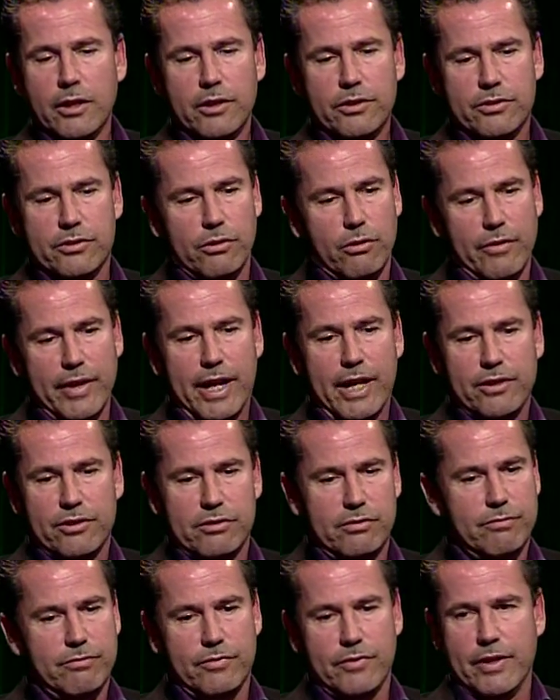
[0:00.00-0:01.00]
So
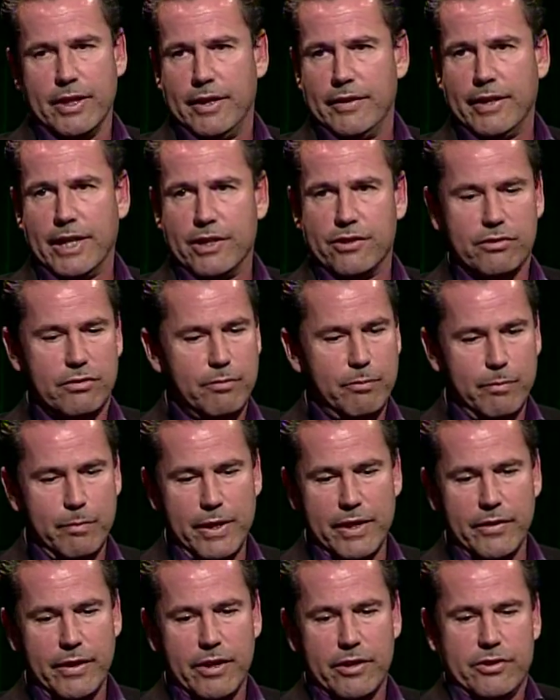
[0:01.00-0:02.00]
that's
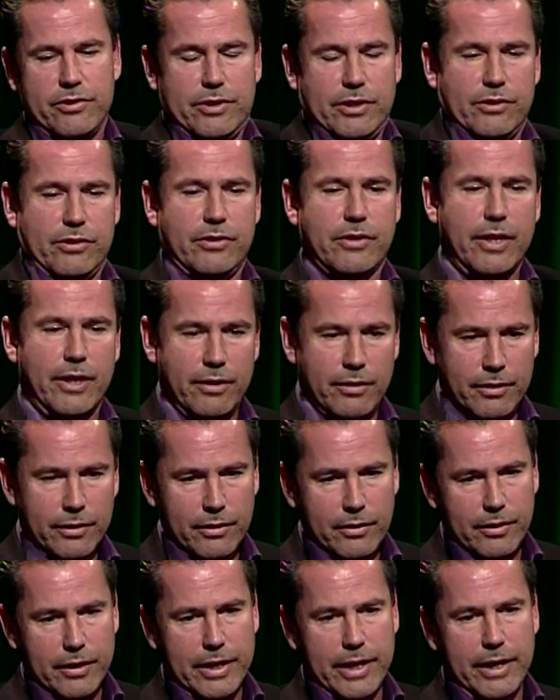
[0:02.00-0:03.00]
been there since then.
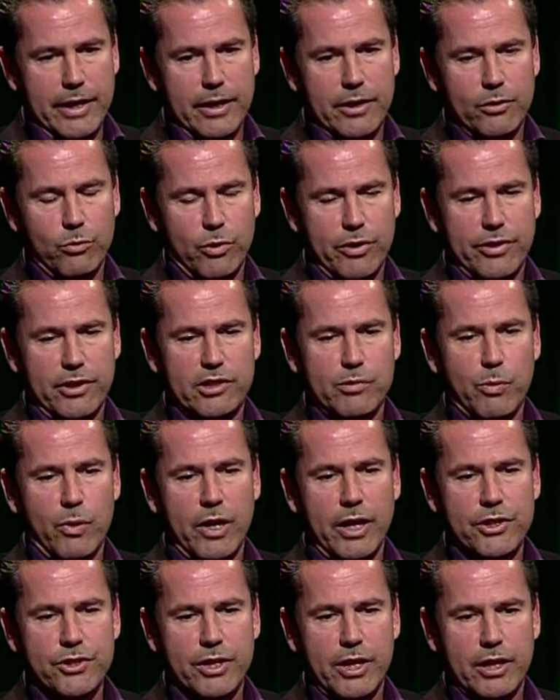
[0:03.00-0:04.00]
And with this
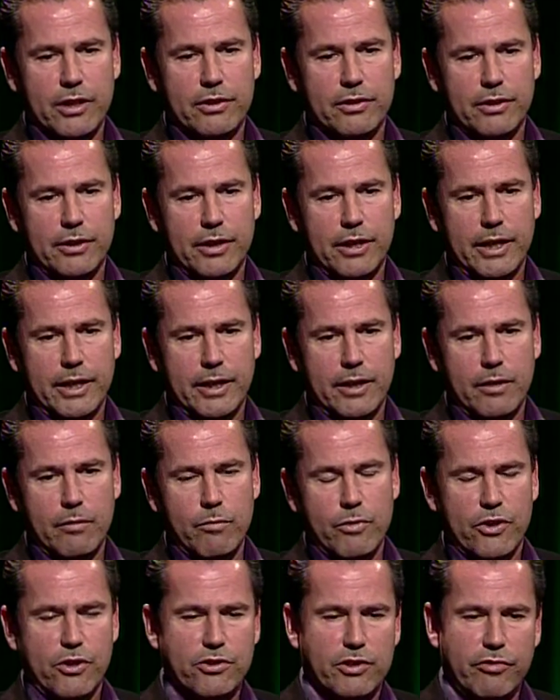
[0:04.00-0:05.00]
project,
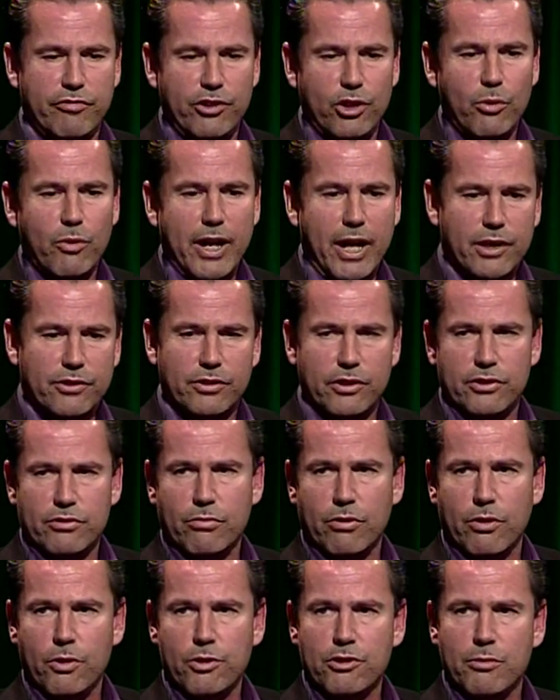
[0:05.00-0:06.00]
there's a few access
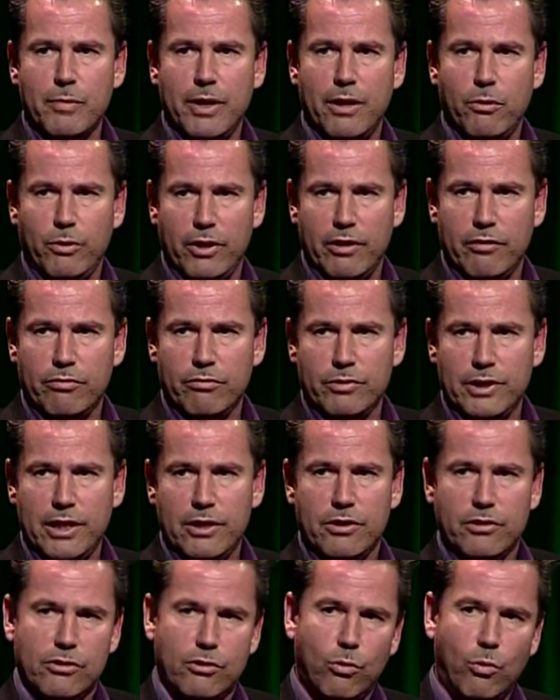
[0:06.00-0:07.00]
roads we have
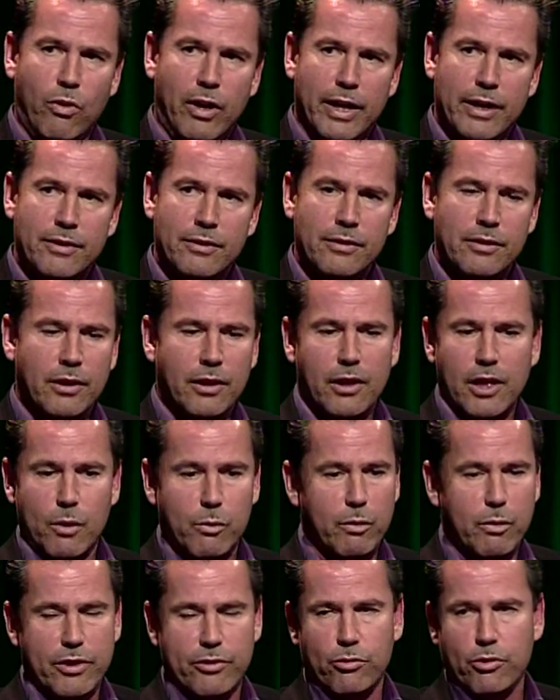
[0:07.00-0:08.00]
needed to widen, and we
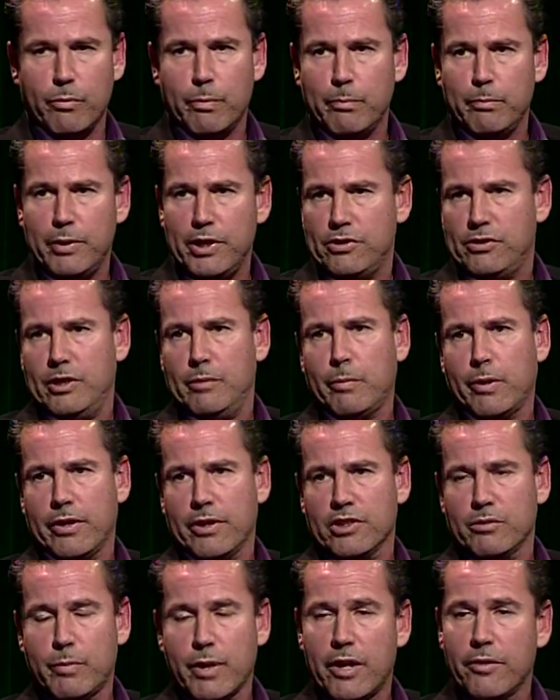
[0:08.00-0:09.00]
went through a BC
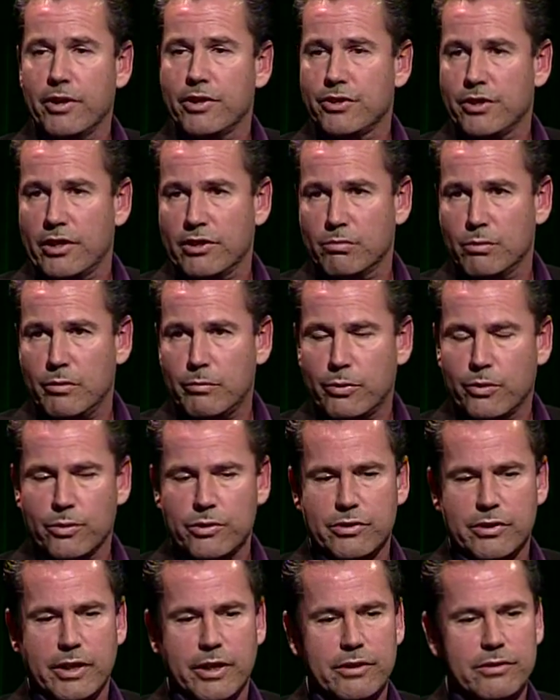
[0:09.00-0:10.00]
Parks boundary adjustment
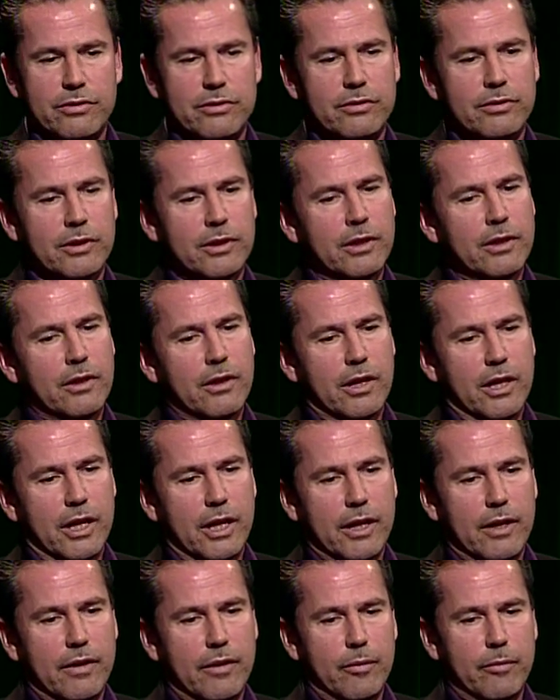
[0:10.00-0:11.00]
process
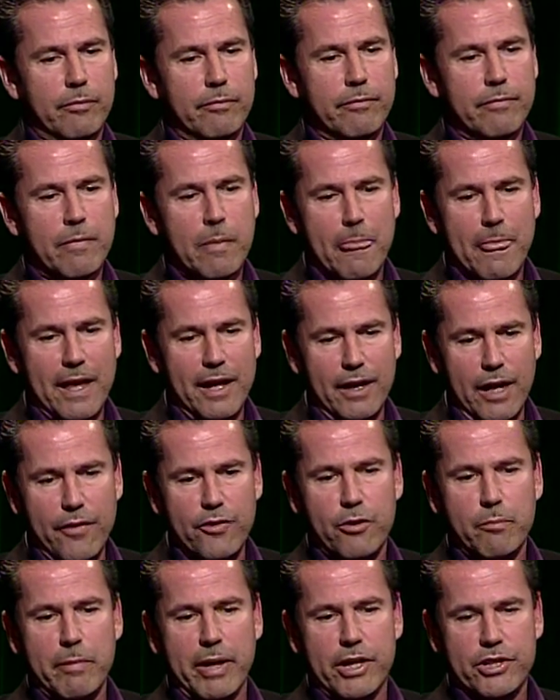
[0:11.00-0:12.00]
and
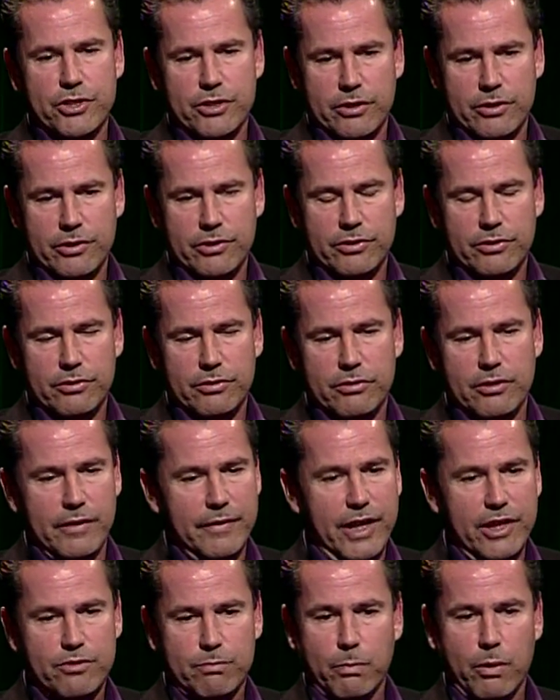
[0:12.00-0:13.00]
other measures, and
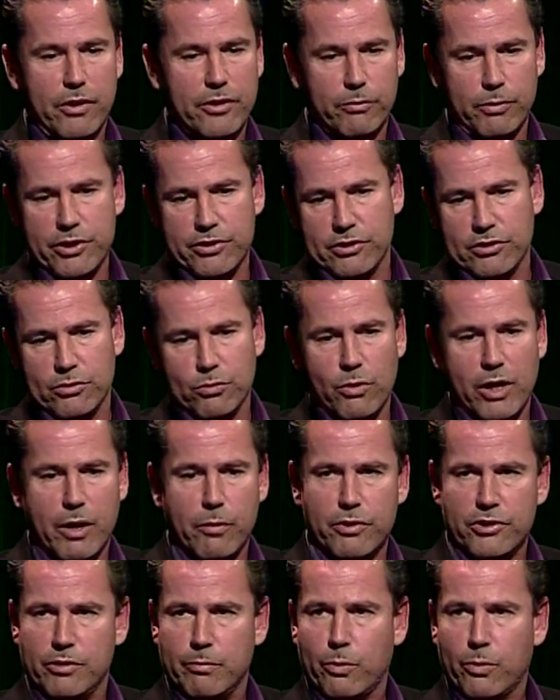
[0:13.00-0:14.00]
that's part of the reasons why we're
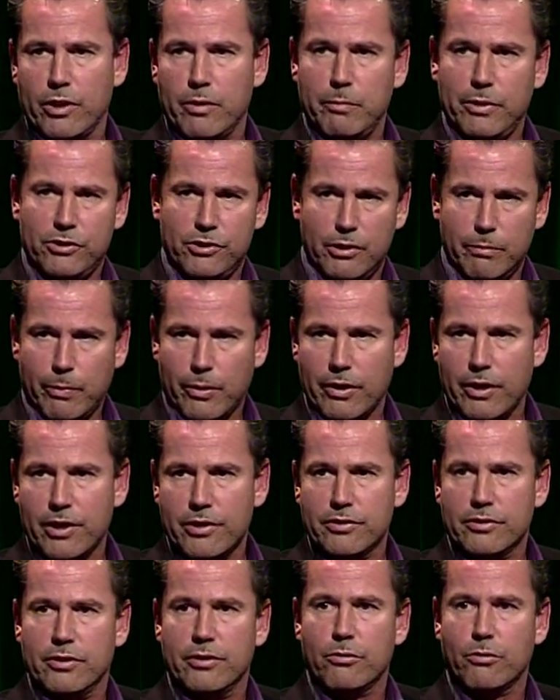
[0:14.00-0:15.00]
supporting BC
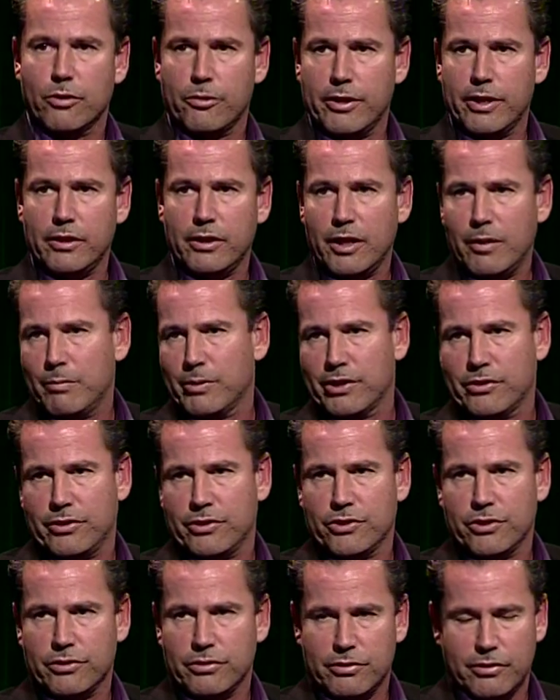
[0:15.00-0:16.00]
Parks and the Rotary Club,
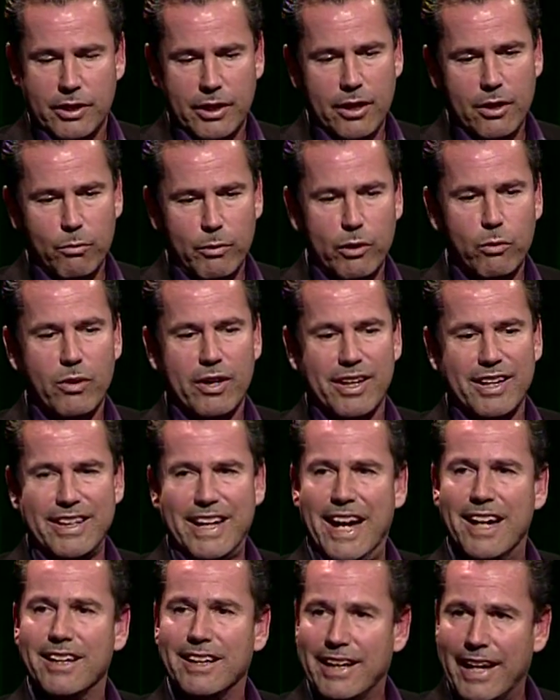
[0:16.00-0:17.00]
because we want a
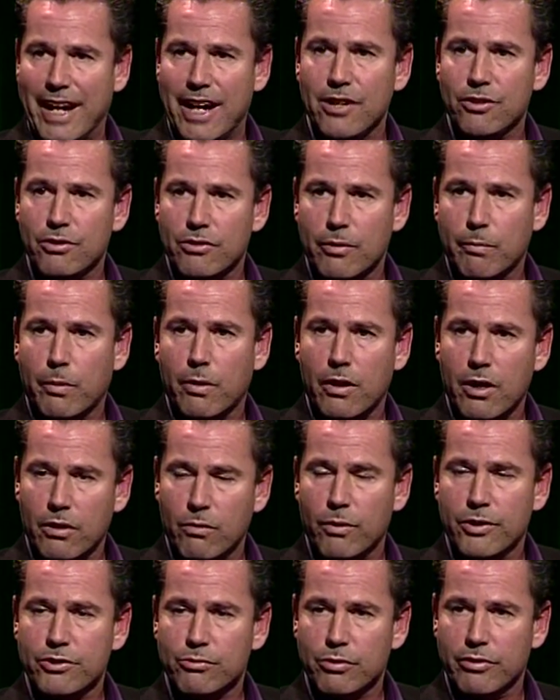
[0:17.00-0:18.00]
net gain to the park
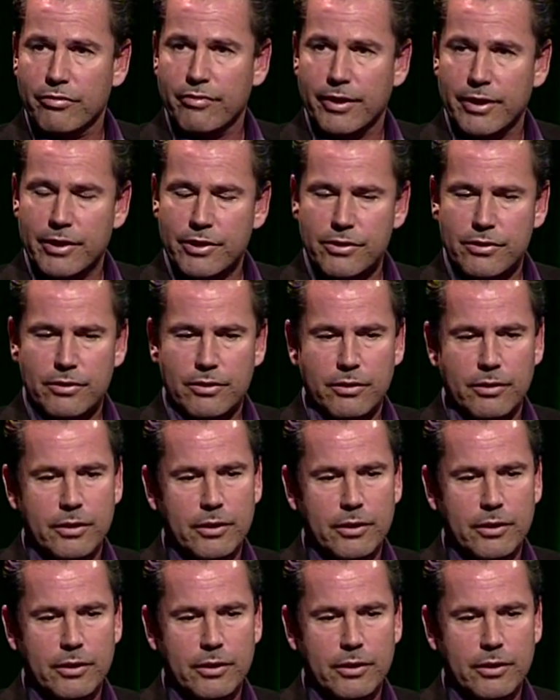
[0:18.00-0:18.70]
once we're finished.